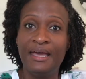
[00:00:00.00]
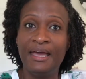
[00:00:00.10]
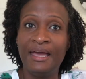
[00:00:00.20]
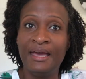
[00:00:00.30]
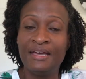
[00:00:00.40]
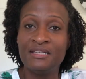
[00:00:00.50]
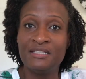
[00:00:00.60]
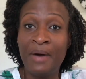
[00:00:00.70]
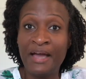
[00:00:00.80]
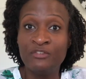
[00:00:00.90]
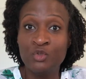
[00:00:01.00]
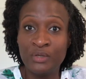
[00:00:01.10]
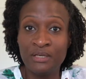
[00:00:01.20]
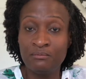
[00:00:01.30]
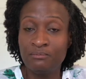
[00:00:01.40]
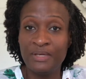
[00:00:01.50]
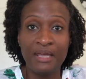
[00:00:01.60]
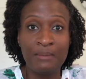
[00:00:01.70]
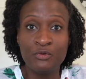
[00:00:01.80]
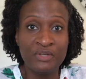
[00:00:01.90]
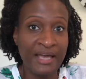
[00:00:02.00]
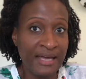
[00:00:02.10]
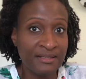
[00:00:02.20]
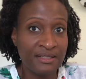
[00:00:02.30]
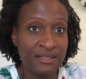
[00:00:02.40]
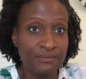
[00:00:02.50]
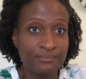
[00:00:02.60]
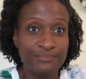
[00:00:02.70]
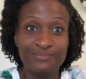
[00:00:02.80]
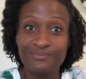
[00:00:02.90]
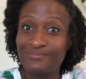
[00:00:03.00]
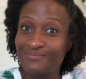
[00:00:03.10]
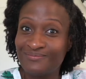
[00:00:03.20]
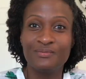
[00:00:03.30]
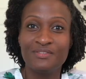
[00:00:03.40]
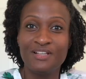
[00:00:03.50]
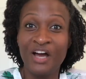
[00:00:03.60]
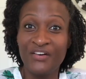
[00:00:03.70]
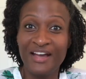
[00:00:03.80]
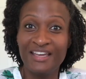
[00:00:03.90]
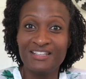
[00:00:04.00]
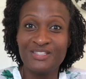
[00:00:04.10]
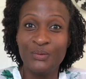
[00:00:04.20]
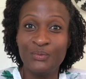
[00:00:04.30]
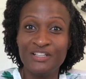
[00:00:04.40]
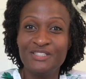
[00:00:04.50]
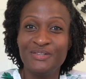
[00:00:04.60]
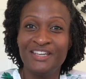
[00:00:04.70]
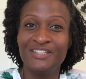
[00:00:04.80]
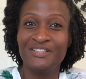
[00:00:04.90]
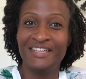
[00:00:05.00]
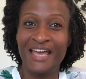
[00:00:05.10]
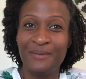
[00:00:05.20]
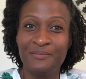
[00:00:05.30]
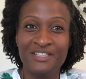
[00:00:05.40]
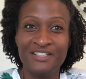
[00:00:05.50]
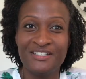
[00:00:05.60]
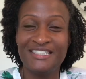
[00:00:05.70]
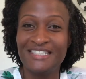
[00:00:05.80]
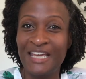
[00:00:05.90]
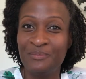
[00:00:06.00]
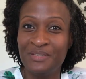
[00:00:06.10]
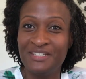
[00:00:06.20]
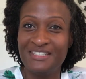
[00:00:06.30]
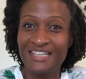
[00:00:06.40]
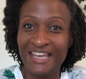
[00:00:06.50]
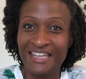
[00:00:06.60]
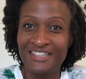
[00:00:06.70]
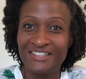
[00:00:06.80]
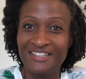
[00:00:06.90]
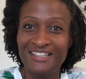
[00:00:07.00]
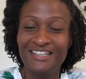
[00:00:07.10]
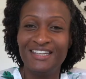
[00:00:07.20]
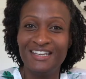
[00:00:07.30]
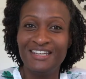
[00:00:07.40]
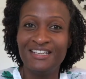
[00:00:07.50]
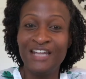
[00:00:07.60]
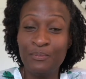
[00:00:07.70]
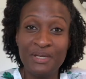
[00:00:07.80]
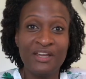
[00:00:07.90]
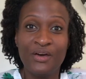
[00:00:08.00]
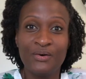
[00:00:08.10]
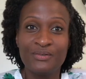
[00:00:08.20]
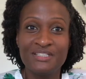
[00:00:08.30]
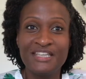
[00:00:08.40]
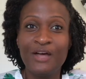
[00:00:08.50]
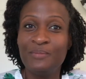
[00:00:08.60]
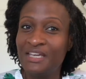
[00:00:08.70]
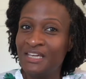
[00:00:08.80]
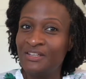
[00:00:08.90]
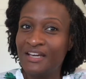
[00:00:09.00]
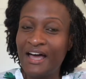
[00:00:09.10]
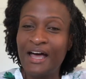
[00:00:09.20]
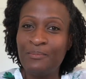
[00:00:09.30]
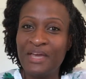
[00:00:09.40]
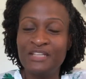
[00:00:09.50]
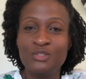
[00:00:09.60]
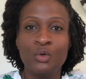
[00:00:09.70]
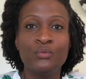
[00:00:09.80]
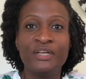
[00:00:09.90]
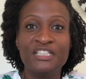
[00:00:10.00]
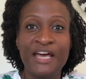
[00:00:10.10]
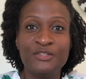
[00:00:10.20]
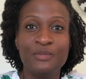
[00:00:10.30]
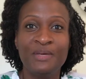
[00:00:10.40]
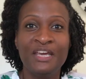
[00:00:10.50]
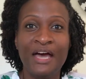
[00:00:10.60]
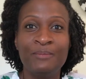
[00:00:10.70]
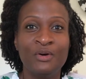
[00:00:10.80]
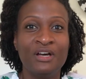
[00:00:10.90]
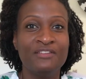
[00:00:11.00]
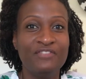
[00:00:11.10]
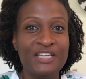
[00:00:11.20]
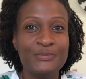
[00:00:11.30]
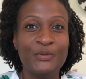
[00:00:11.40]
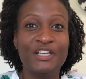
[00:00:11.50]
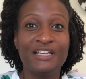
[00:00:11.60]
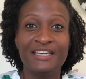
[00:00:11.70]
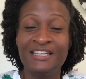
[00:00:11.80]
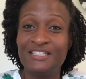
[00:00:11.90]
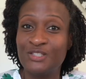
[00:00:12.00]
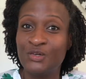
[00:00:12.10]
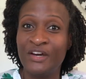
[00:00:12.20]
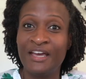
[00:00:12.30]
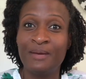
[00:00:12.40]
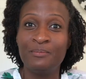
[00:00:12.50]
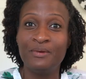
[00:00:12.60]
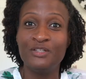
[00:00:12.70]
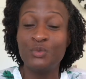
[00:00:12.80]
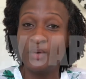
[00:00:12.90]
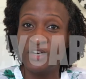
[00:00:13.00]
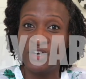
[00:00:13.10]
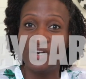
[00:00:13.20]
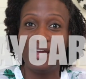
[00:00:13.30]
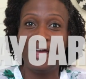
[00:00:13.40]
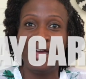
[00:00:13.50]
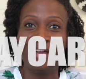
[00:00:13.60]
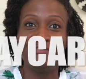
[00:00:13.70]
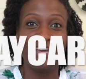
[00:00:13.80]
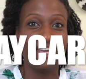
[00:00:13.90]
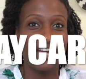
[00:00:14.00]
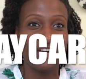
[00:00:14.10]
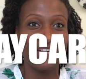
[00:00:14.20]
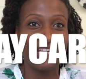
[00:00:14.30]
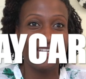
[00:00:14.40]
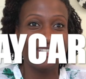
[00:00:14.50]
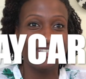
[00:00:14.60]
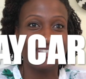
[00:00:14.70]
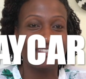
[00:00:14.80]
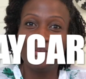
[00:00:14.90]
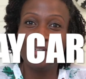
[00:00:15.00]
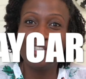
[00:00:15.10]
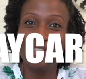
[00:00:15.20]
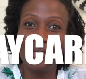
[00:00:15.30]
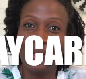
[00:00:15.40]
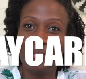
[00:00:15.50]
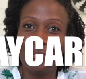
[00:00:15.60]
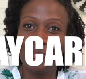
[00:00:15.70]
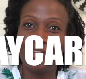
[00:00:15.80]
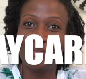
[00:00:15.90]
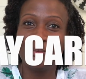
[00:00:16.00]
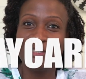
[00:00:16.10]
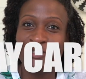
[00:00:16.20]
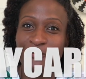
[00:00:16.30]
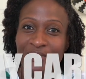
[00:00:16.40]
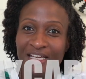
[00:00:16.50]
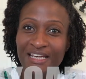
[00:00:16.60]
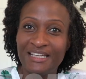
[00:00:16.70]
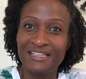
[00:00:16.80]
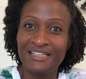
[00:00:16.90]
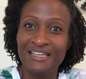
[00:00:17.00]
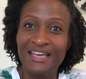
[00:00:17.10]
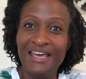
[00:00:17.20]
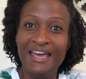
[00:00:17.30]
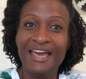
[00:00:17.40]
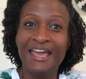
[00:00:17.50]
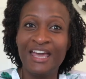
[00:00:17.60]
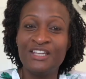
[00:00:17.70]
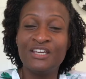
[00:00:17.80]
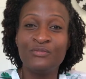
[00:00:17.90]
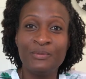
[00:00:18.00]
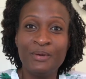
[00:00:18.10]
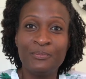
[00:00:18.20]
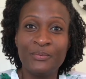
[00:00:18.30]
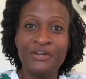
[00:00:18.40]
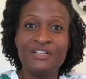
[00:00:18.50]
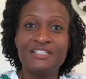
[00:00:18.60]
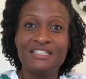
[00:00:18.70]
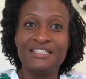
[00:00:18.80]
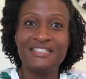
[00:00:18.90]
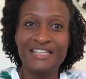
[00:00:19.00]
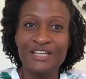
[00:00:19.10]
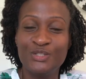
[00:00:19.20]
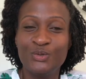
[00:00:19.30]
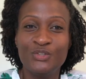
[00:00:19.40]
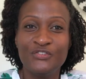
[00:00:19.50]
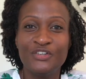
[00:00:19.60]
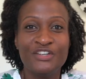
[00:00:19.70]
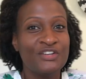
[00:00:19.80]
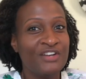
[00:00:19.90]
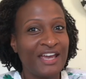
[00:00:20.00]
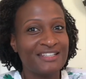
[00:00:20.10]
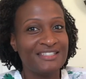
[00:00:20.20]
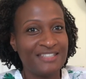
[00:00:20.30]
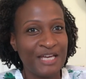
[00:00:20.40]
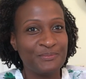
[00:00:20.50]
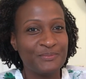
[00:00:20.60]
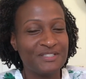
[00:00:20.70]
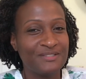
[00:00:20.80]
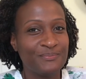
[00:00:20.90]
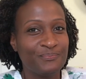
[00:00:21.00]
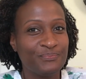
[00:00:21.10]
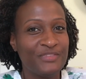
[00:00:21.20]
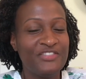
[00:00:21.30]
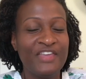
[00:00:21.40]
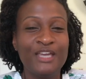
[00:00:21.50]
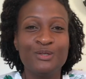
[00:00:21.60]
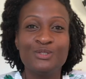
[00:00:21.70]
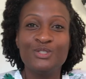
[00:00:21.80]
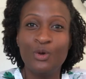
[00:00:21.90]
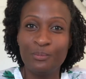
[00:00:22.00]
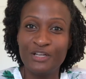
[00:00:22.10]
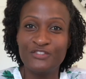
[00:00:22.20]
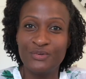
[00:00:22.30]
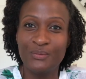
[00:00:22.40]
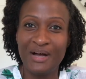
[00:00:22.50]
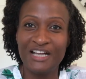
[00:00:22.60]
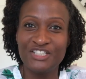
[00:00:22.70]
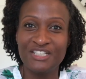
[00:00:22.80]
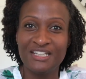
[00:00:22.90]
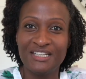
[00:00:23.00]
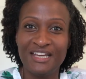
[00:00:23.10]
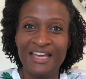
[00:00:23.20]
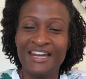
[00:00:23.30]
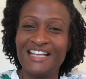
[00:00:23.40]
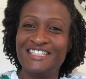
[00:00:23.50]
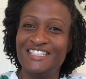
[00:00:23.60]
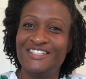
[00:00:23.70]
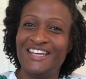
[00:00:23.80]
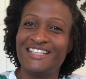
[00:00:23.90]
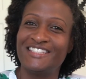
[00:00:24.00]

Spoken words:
And my dream became a reality. All right. So once you get your gap year statement together, let me know. Tell me in the comments or reach out to me. I'm on Facebook, Instagram, Twitter @Vicarious. What did you come up with? What's your plan? And remember to stay tuned for your next steps. Thank you so much for watching, and I'll see you next